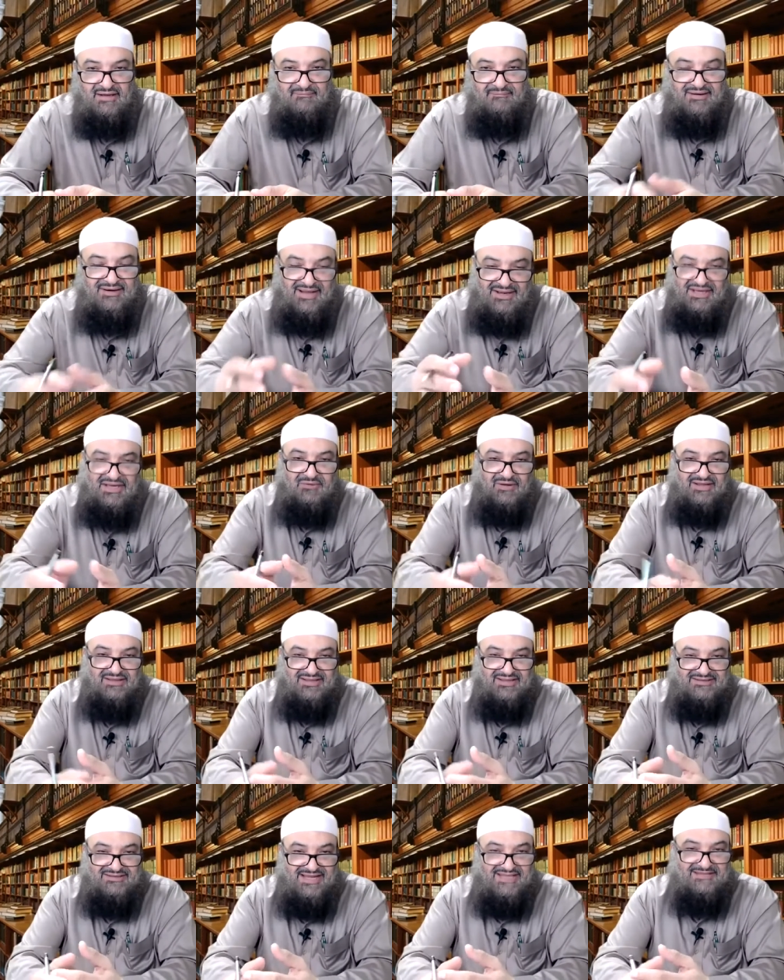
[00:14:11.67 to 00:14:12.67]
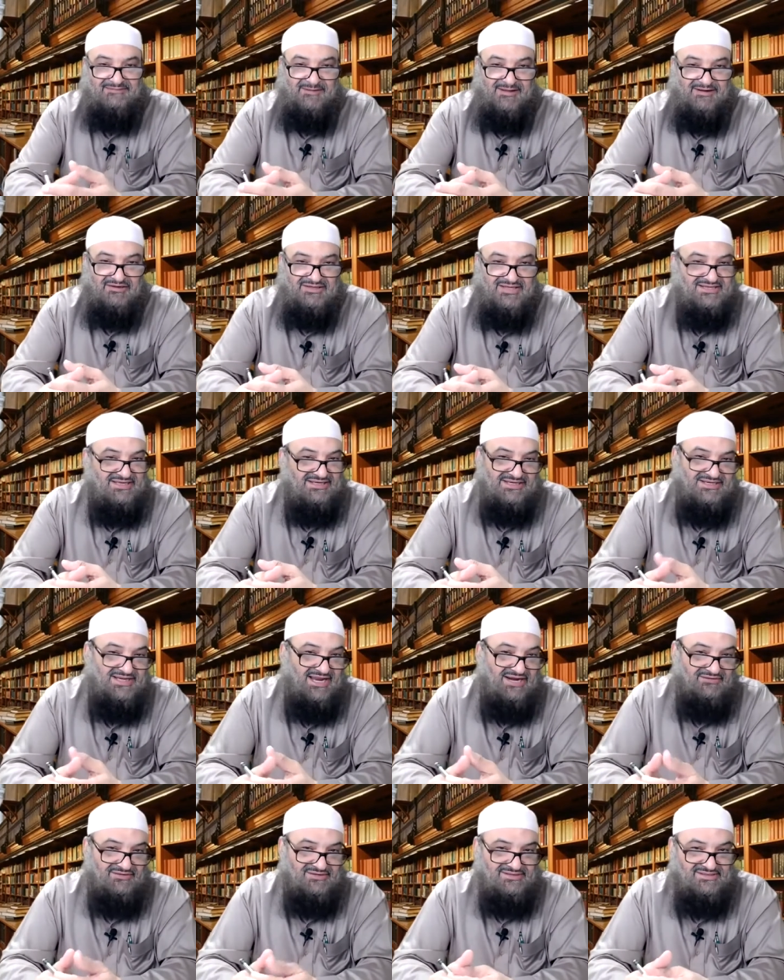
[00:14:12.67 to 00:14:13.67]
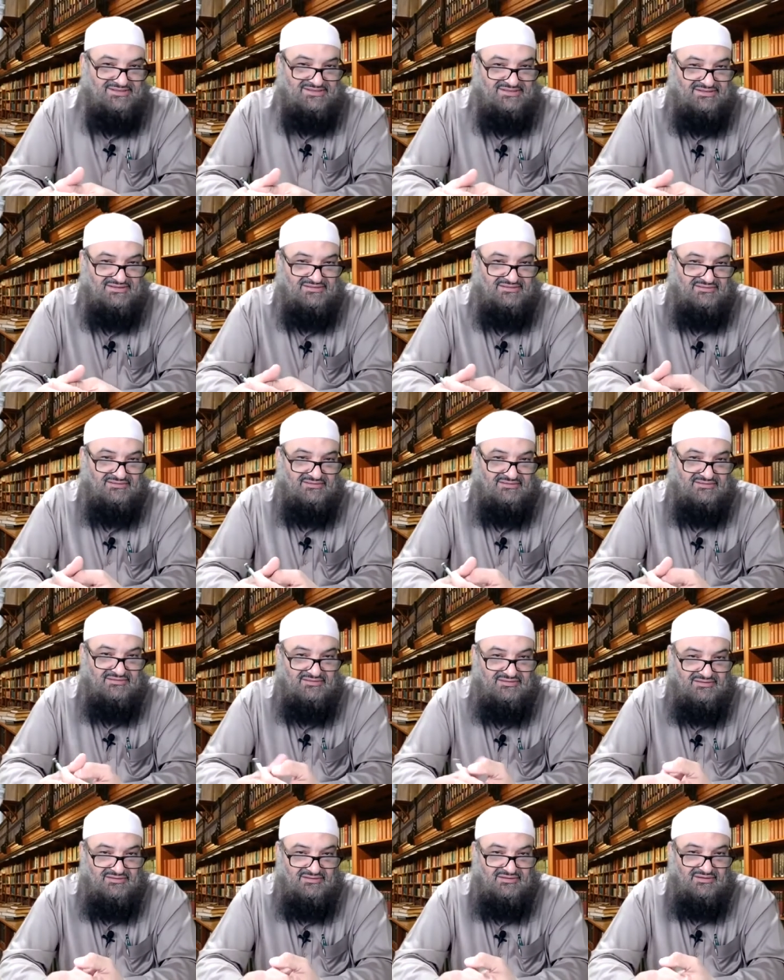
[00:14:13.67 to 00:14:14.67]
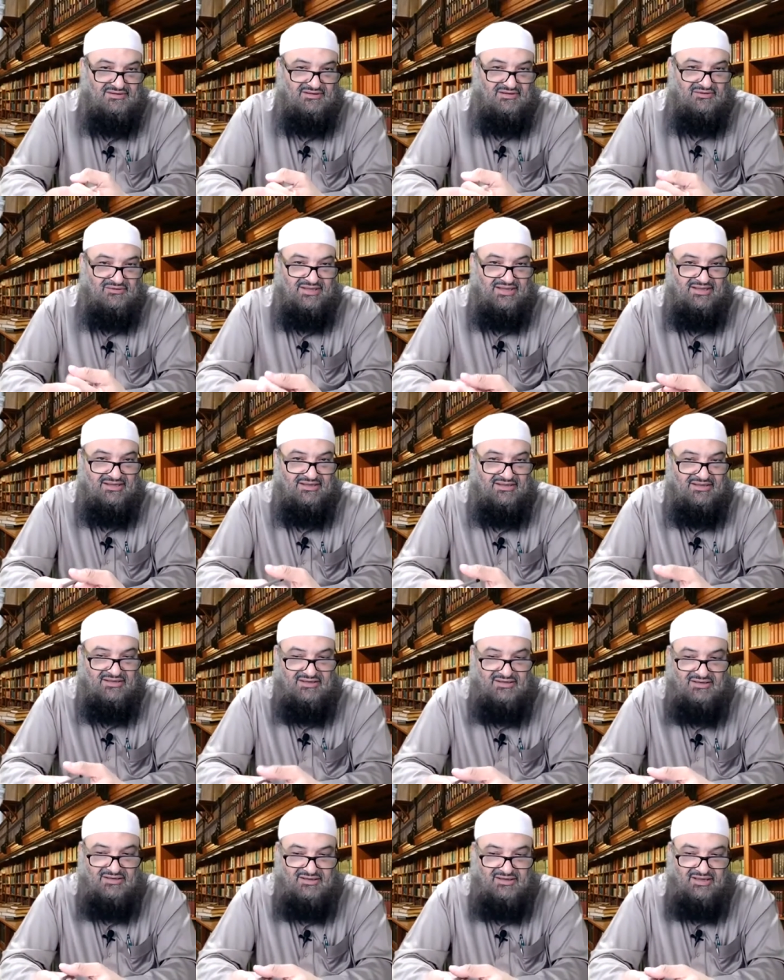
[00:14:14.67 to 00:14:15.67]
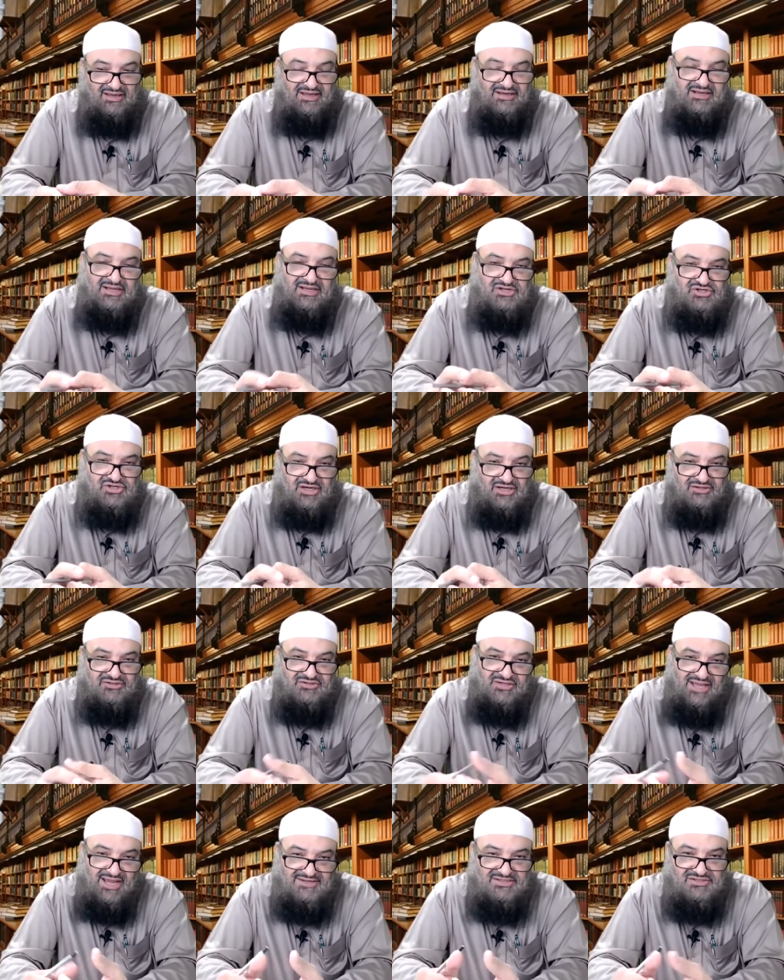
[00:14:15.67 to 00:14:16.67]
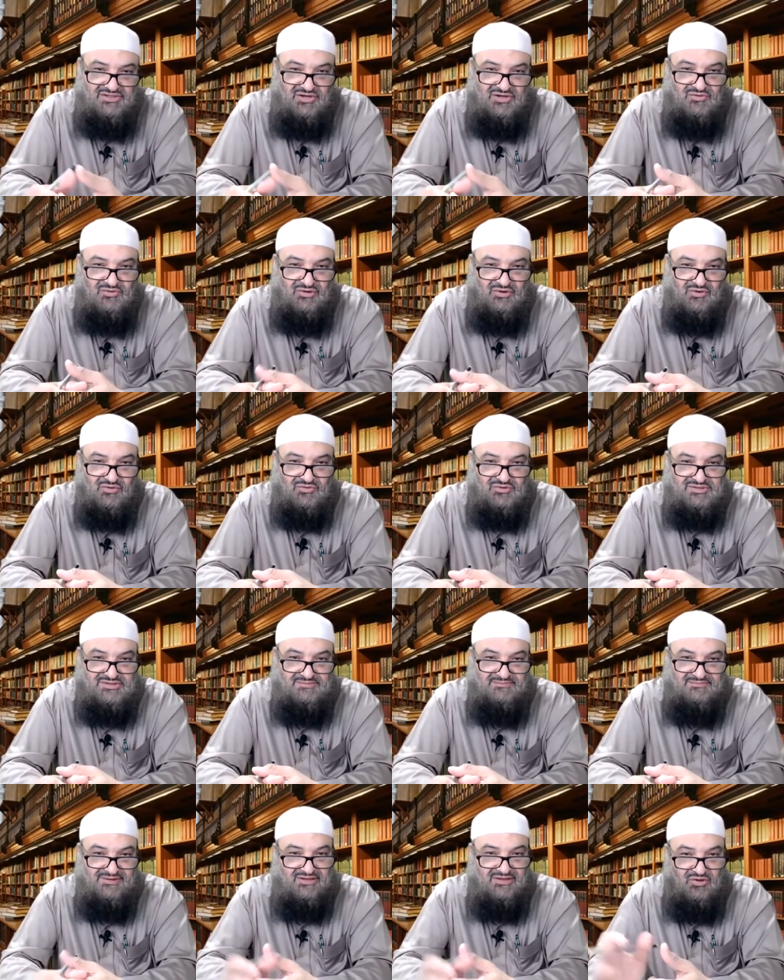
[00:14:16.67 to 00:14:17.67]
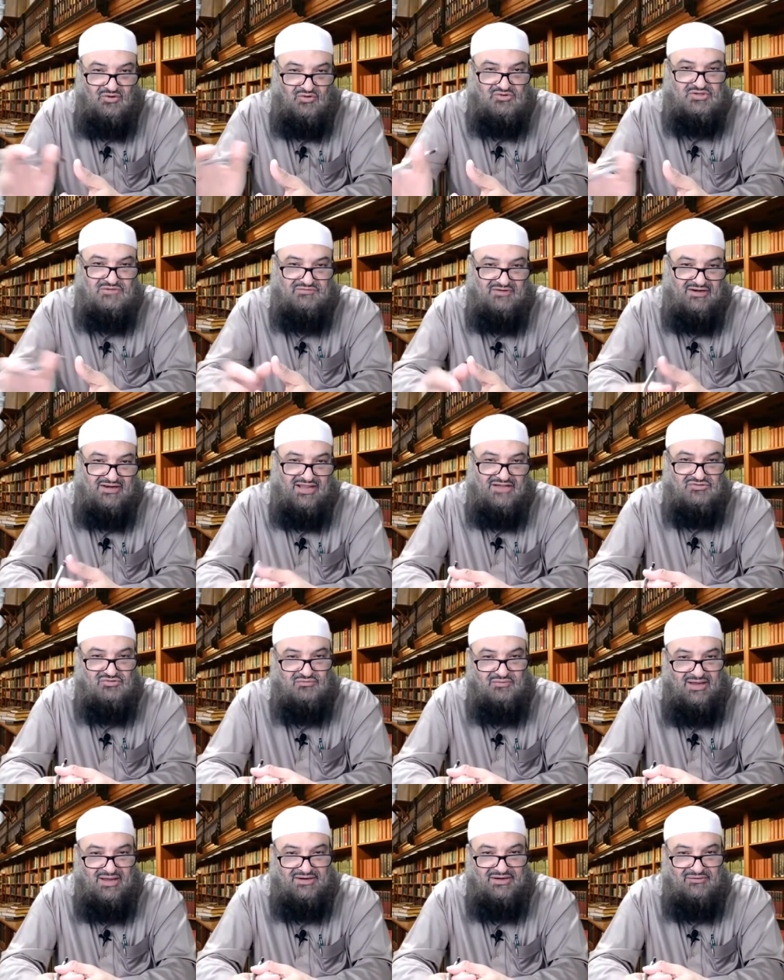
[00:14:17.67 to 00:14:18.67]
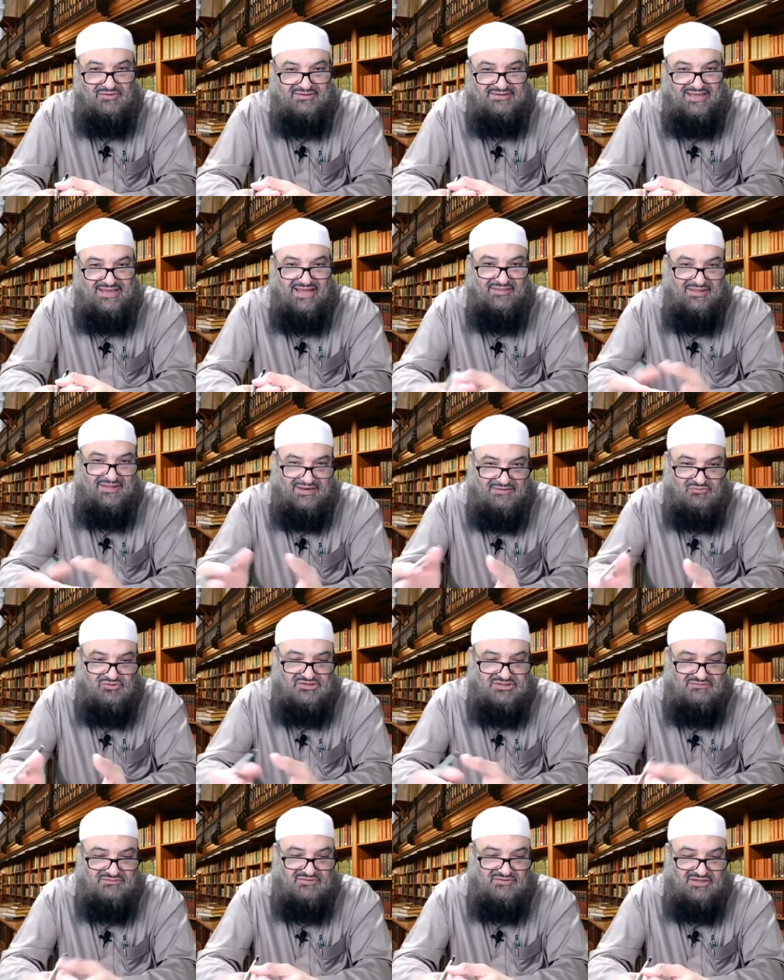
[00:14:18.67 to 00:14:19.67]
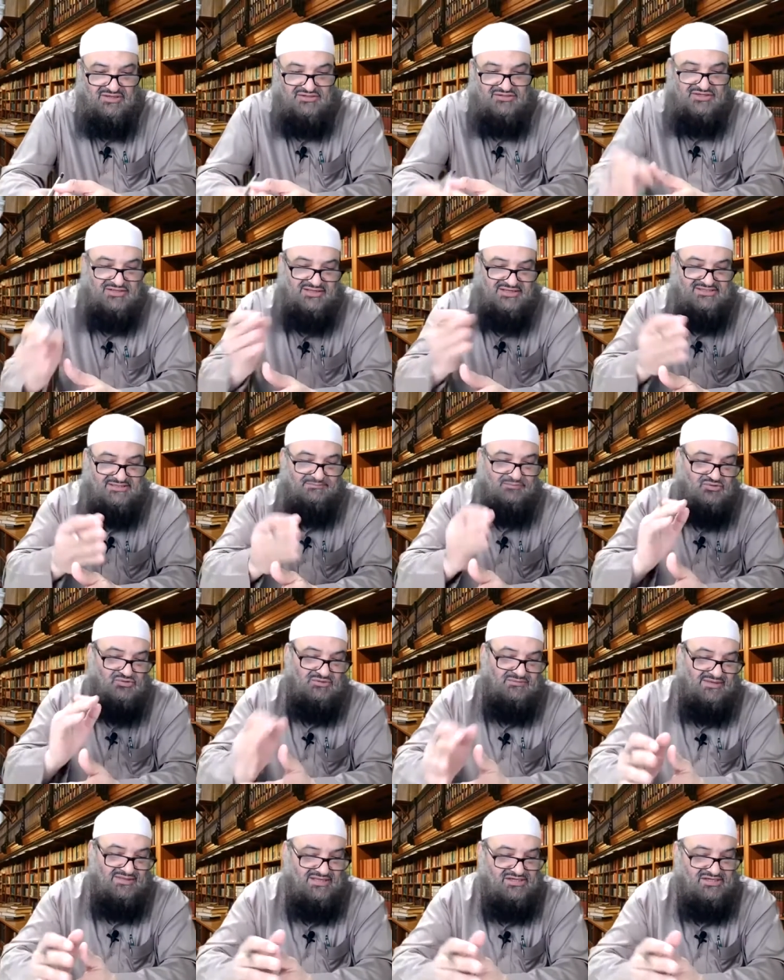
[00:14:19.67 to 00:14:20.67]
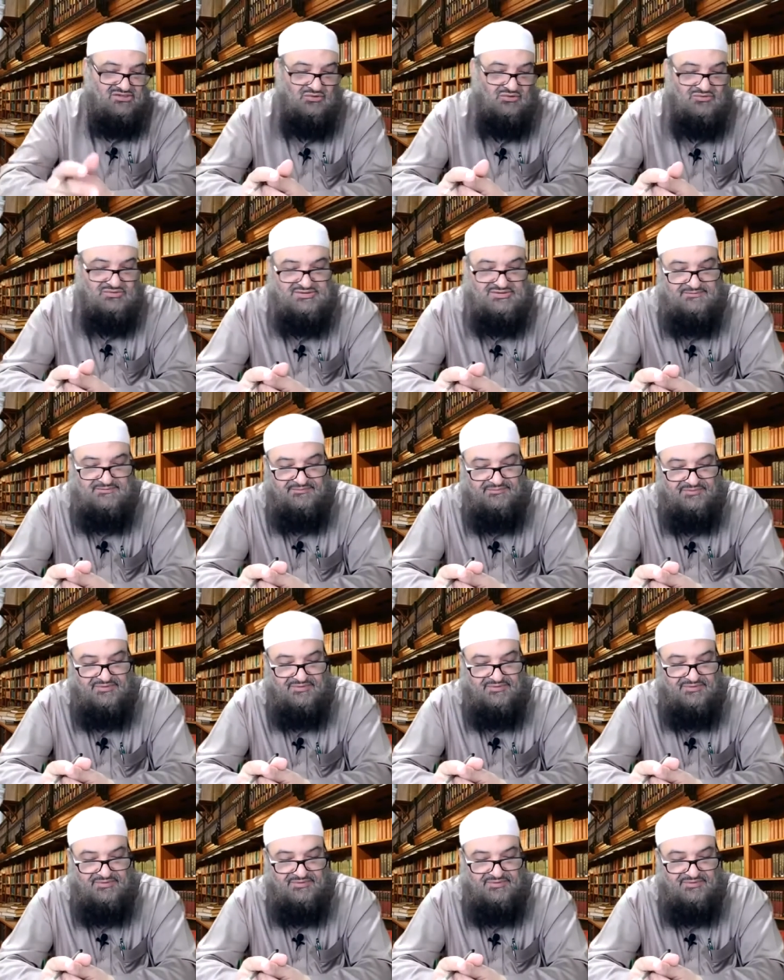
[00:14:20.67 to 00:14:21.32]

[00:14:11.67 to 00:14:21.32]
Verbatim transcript: But anyway, the death penalty is a deterrence. Okay? And each country has its own laws, but the laws of Allah subhanahu wa ta'ala, the Muslim country, they're supposed to be these laws.